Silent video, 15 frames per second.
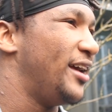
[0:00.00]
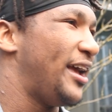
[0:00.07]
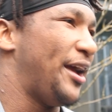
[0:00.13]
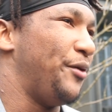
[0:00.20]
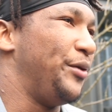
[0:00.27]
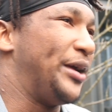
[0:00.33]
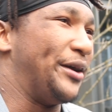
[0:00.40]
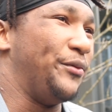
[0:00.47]

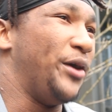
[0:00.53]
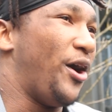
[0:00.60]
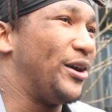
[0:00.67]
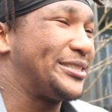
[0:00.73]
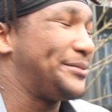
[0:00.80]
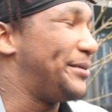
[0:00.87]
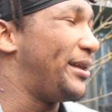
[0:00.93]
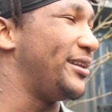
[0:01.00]
and we
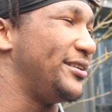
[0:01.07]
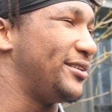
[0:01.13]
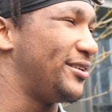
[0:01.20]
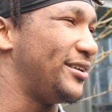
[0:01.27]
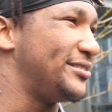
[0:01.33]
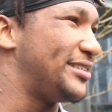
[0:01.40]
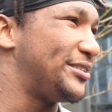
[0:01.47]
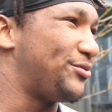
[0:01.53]
all smell it, you
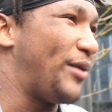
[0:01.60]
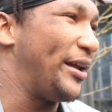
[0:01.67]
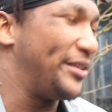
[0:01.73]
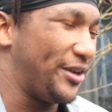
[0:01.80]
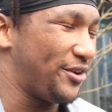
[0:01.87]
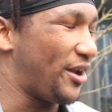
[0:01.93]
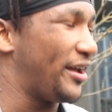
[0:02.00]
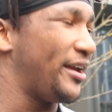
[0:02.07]
know, it's right
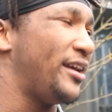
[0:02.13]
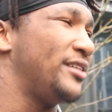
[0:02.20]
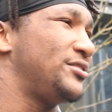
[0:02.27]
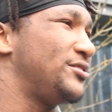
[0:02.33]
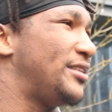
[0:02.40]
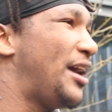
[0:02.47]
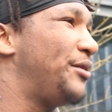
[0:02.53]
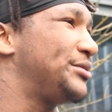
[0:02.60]
there in our hands,
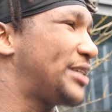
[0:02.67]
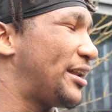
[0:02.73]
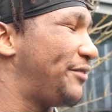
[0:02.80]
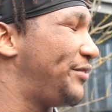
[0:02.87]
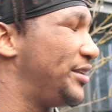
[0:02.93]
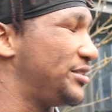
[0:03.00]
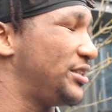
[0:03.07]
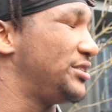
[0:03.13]
so now we just got to
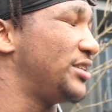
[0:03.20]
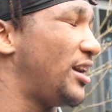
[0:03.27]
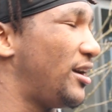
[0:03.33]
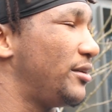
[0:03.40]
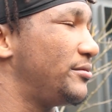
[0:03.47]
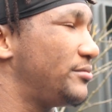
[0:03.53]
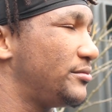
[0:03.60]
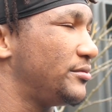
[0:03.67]
finish the job.